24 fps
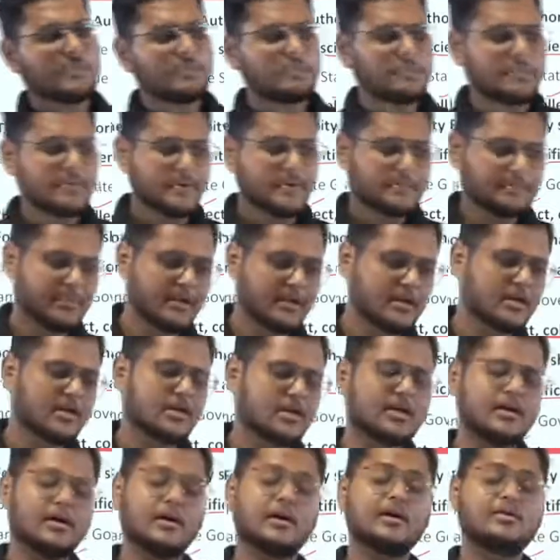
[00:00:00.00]

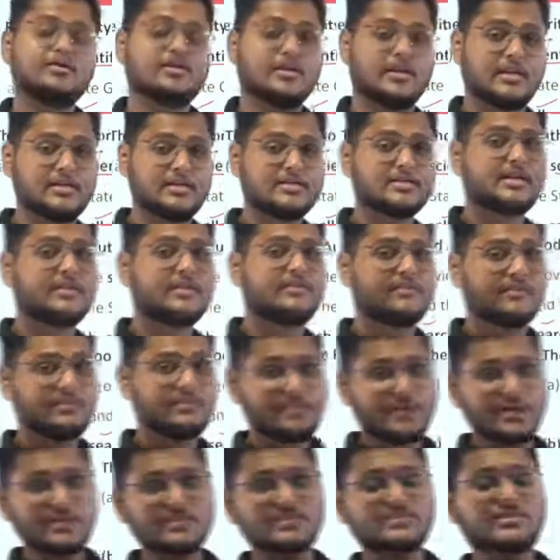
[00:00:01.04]
each and every
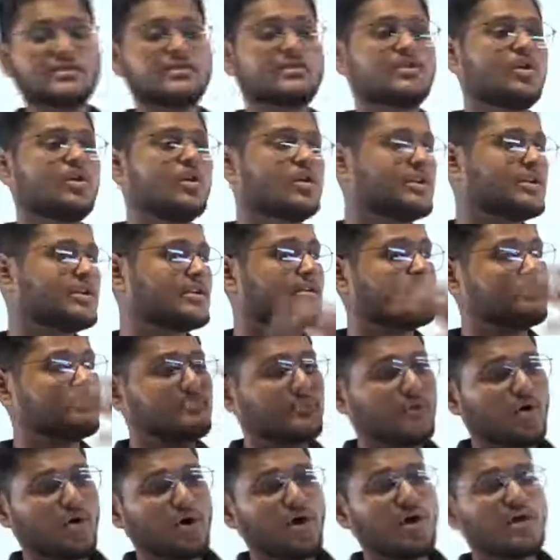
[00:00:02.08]
person or
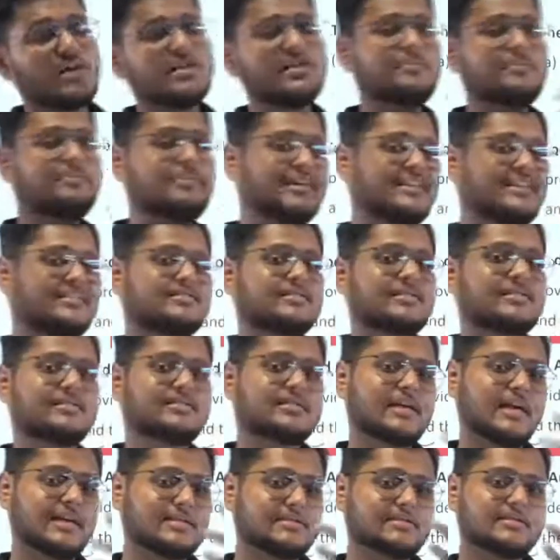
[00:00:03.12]
all the places
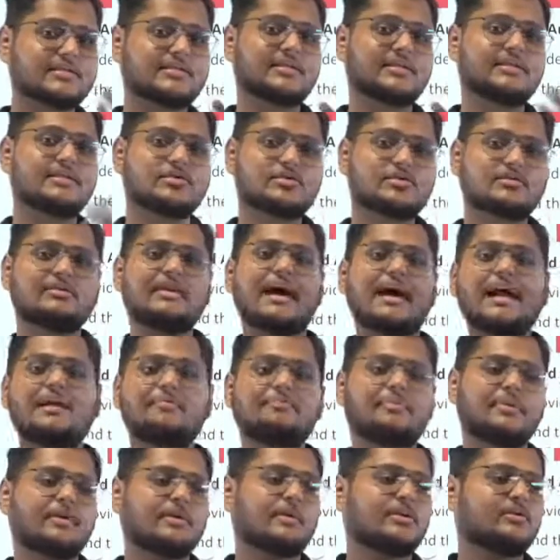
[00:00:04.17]
adjacent to that
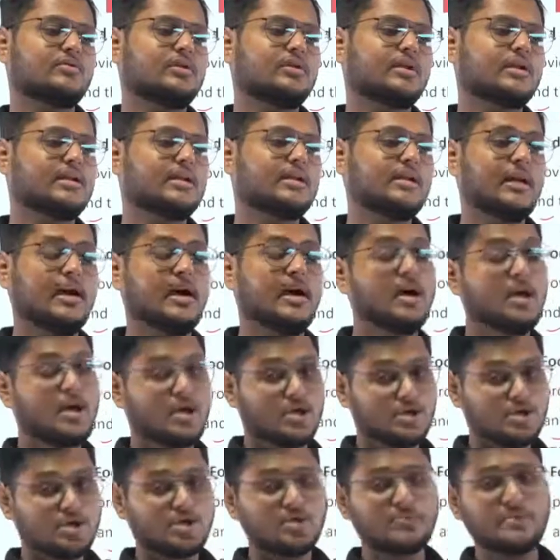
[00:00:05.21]
particular area
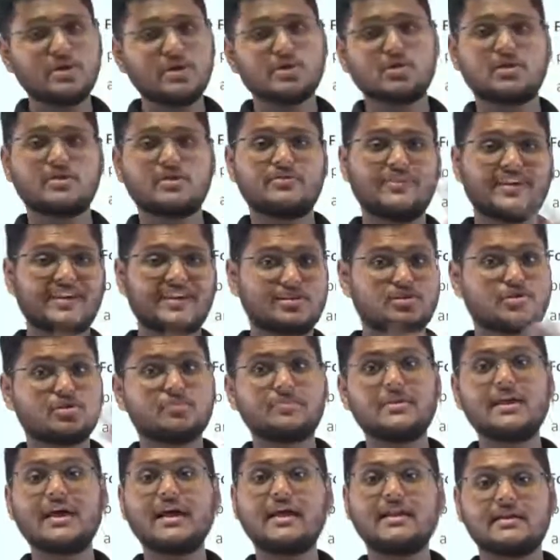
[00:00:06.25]
should be notified, should
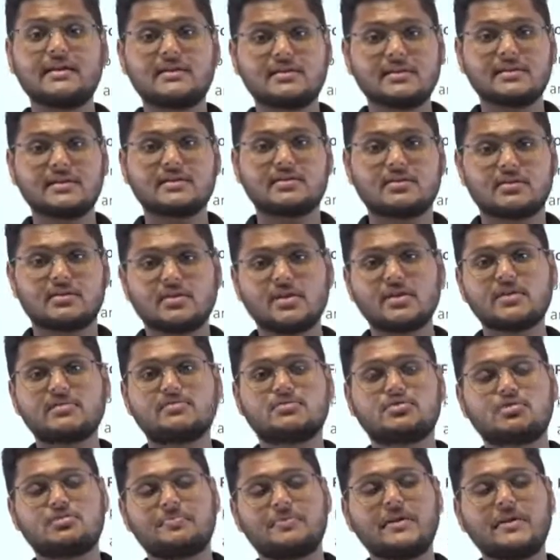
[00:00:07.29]
be alerted. Okay,
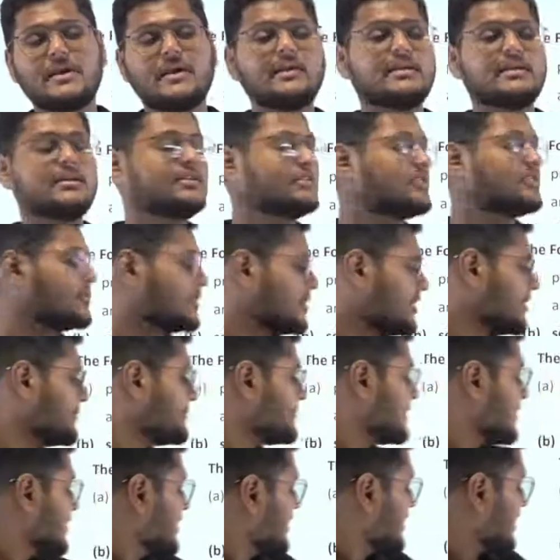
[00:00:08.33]
should be alert. Okay,
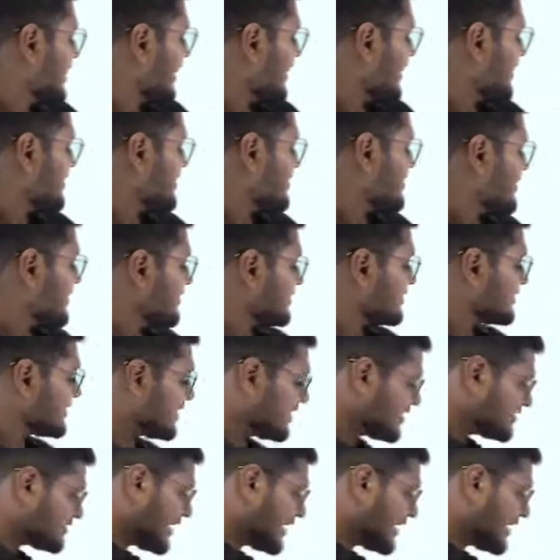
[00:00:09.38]
and this